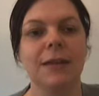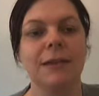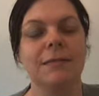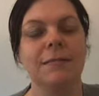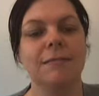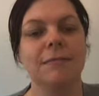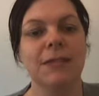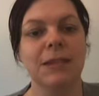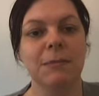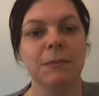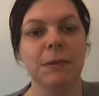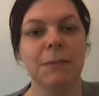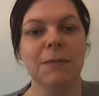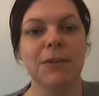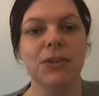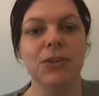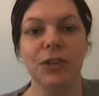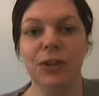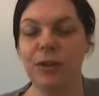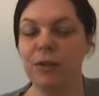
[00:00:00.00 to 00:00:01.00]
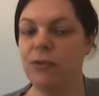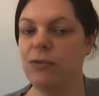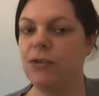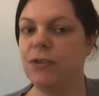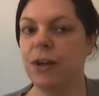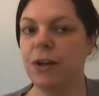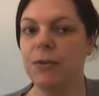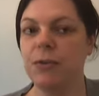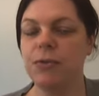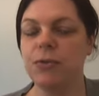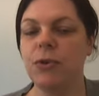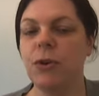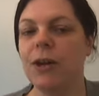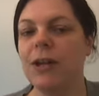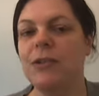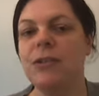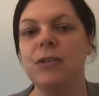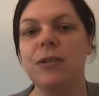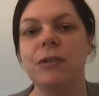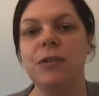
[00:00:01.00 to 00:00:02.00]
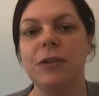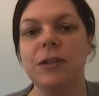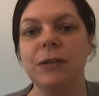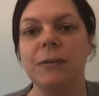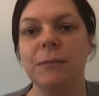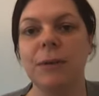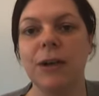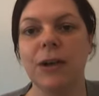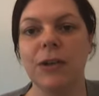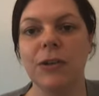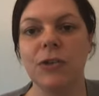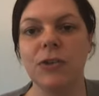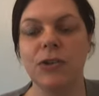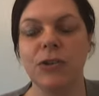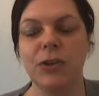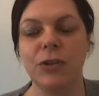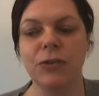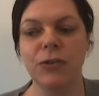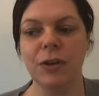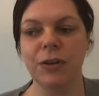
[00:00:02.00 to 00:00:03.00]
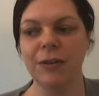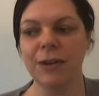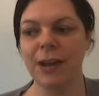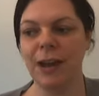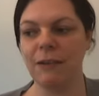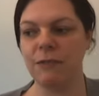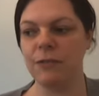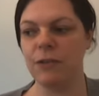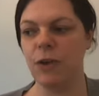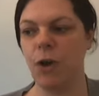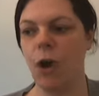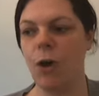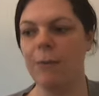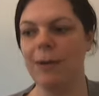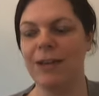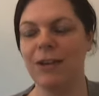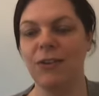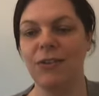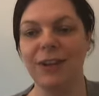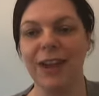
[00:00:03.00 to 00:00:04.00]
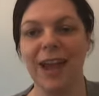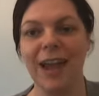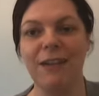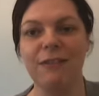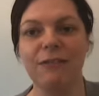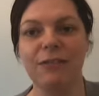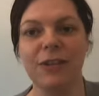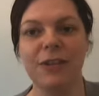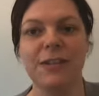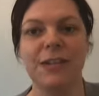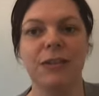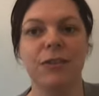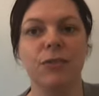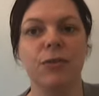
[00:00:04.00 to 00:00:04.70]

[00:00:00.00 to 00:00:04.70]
Tip number 2, don't try and do too much. You don't have to comment on every single